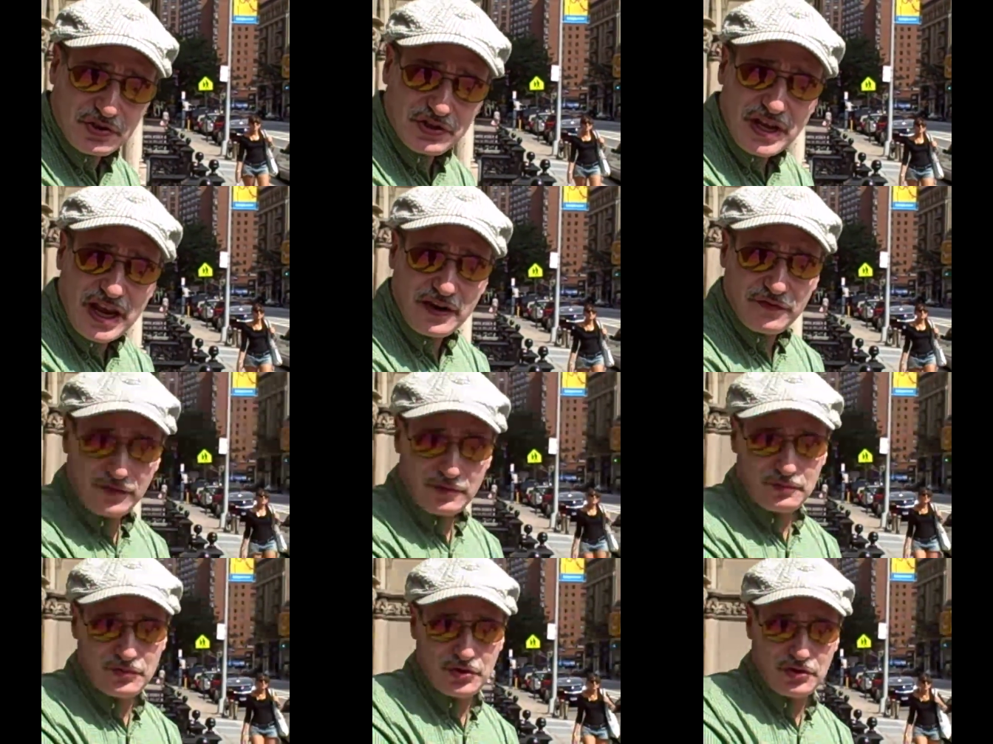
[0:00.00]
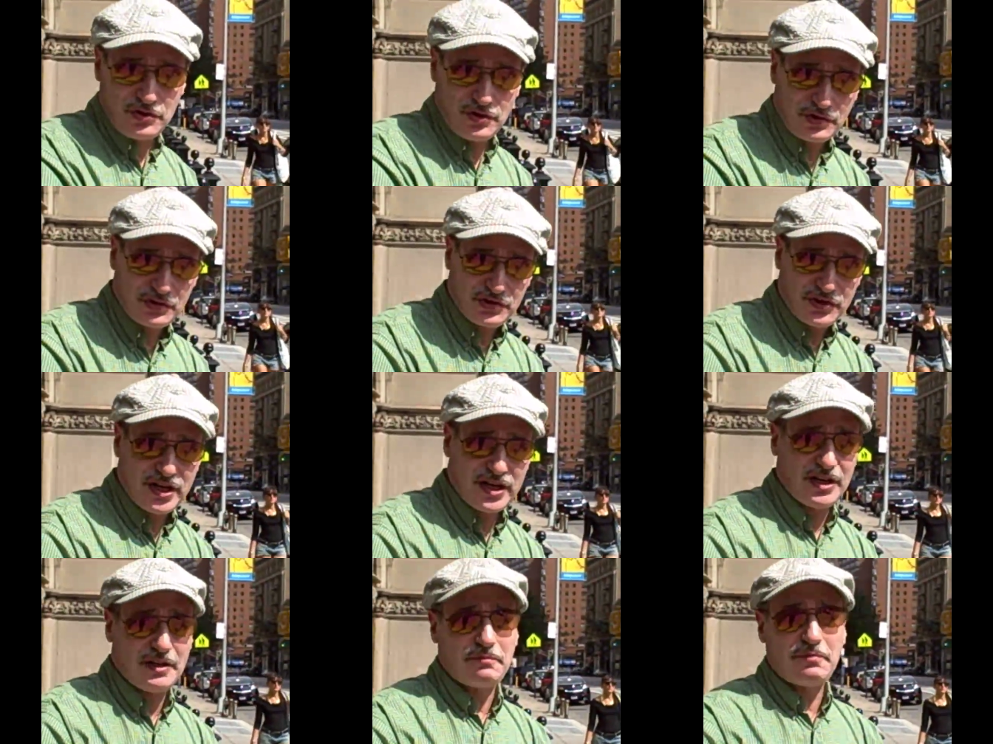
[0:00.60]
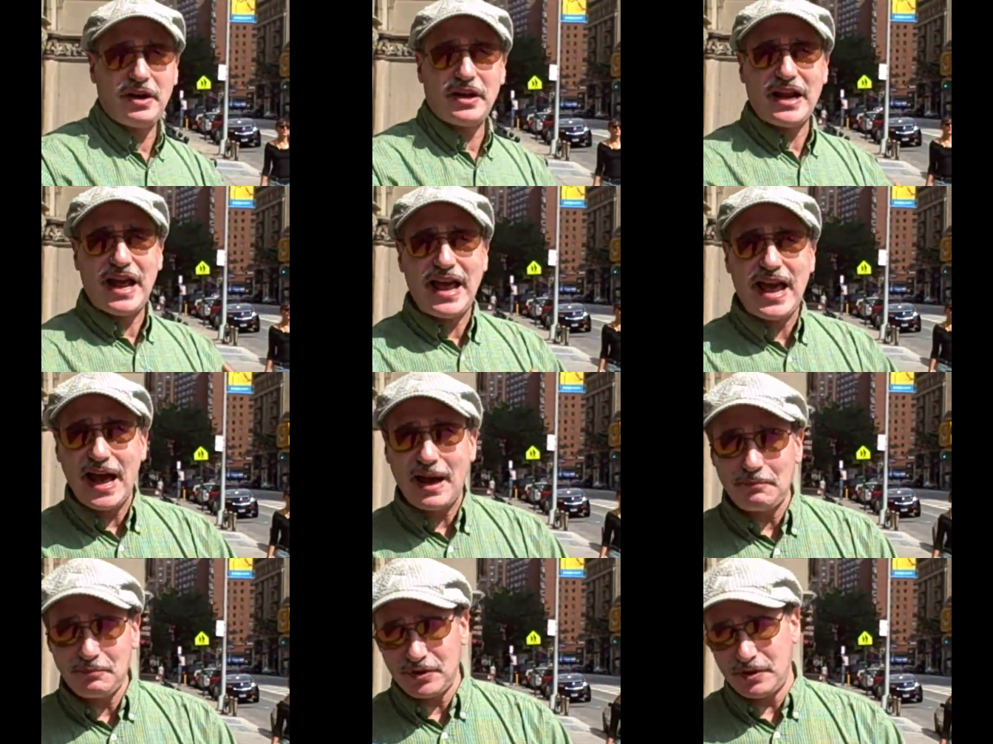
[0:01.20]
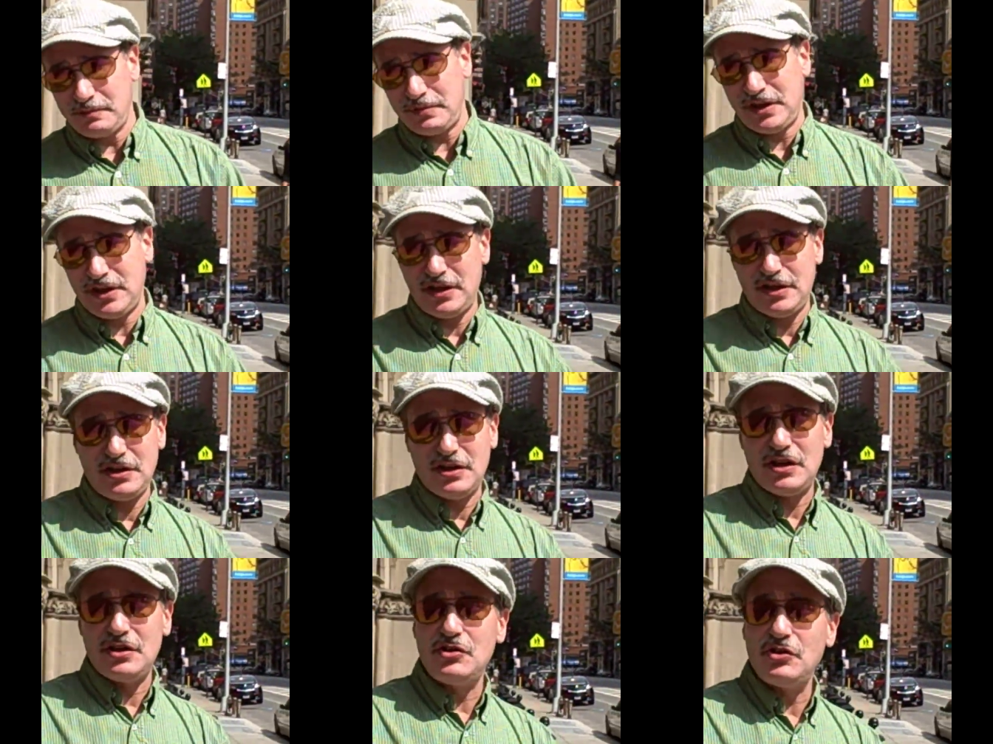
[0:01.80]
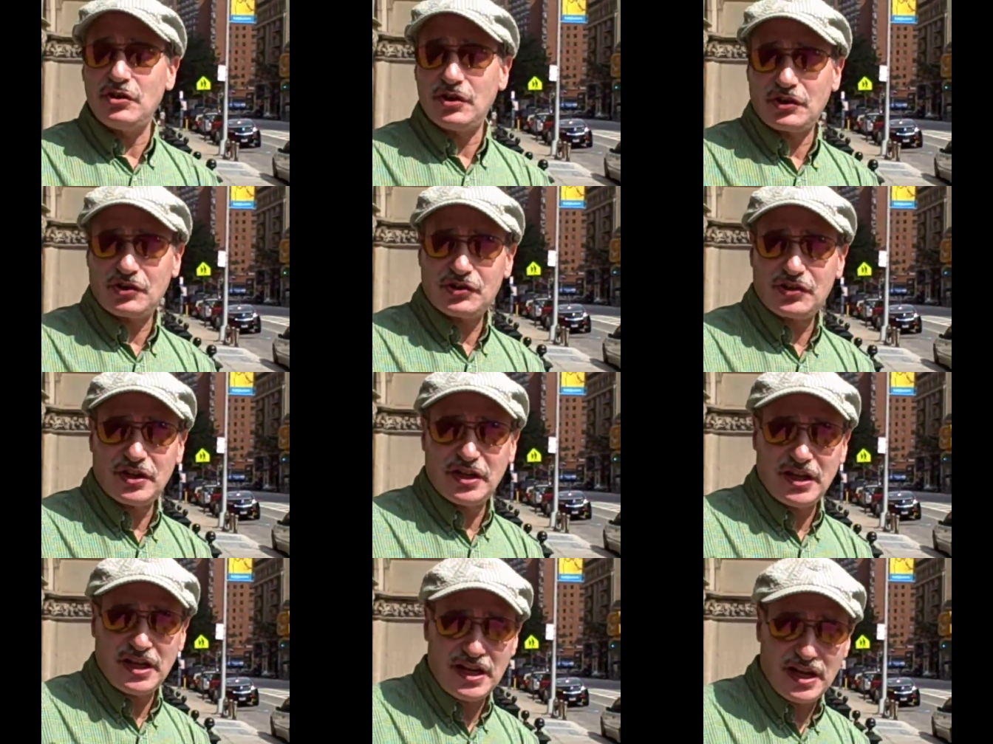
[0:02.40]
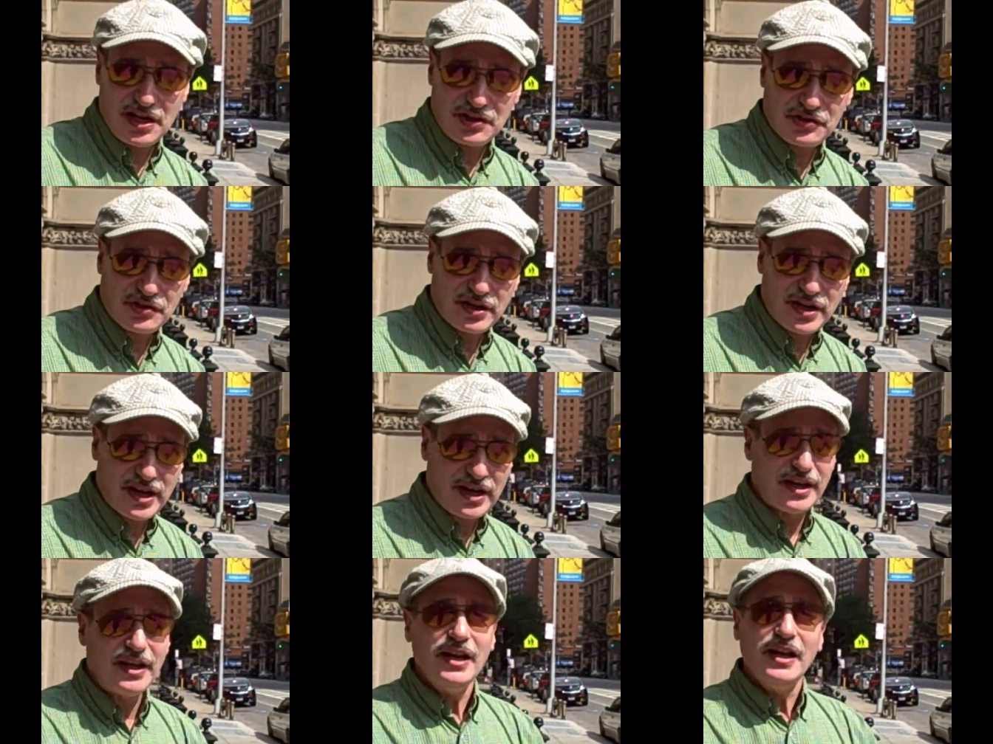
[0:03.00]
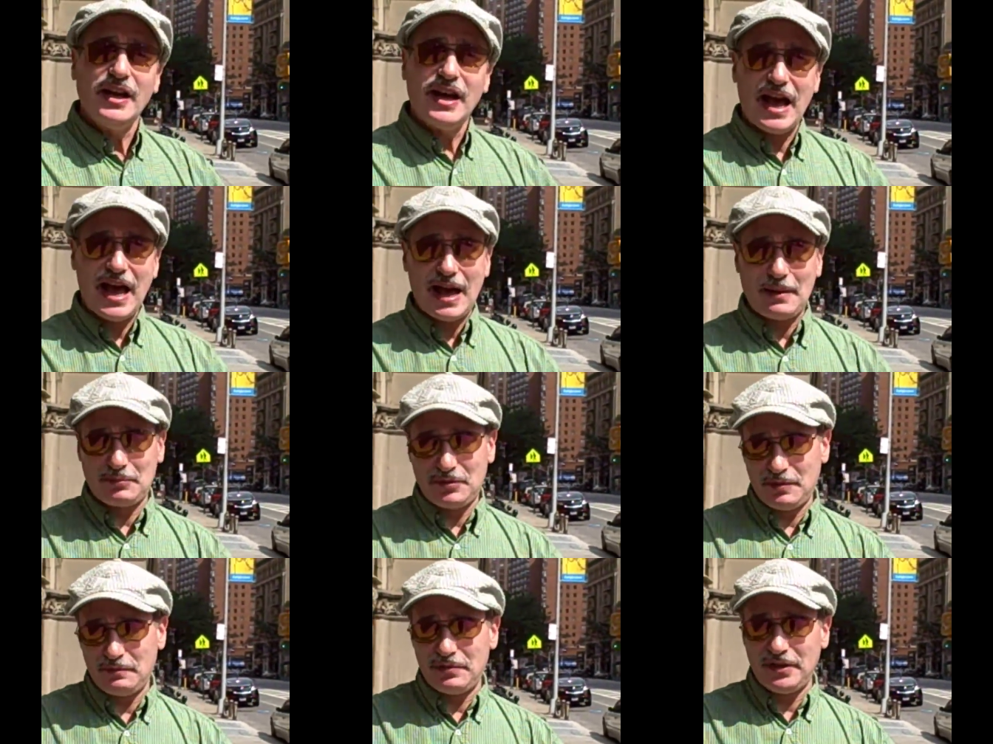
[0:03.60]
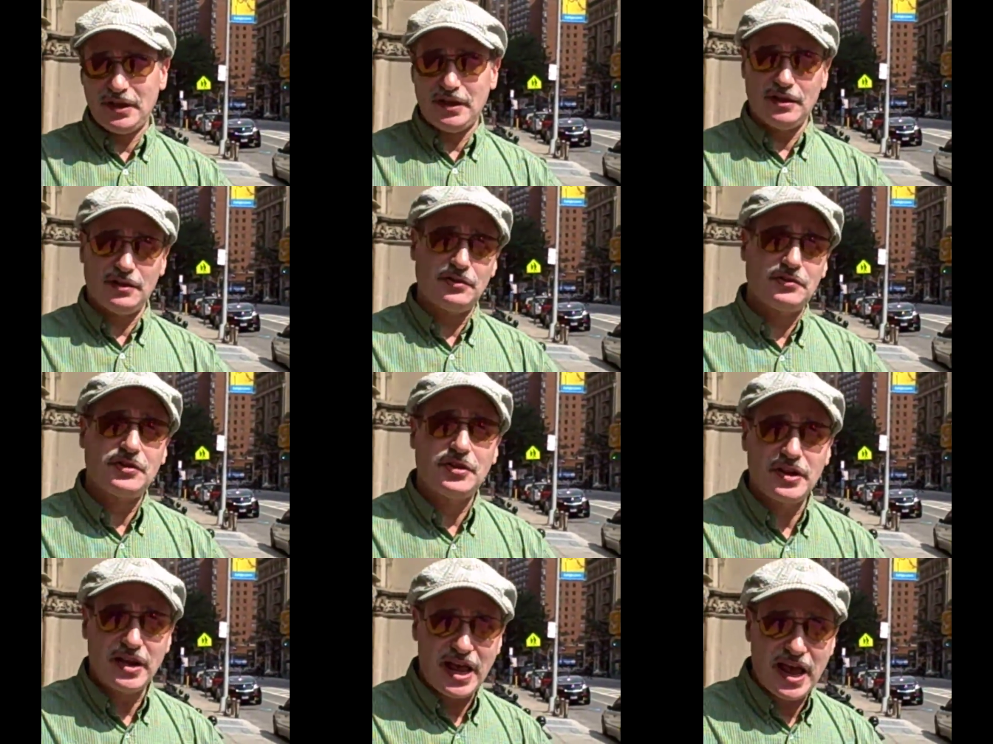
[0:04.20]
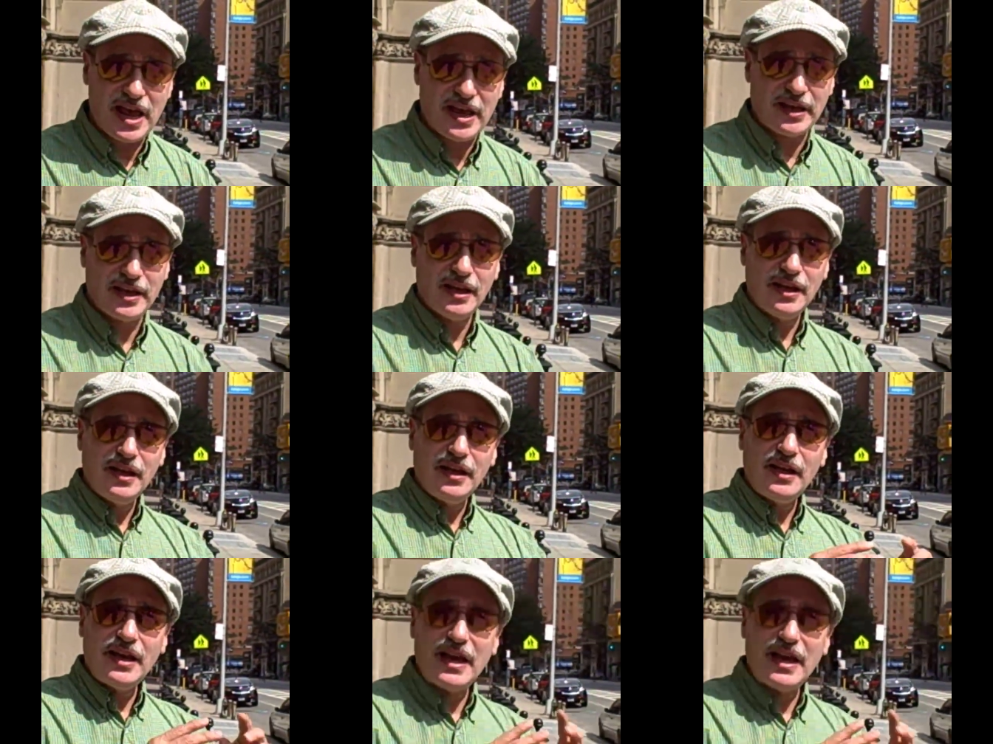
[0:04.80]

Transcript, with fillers: upstate from New York City, but I happened to be in New York City yesterday, I happened to be in it today,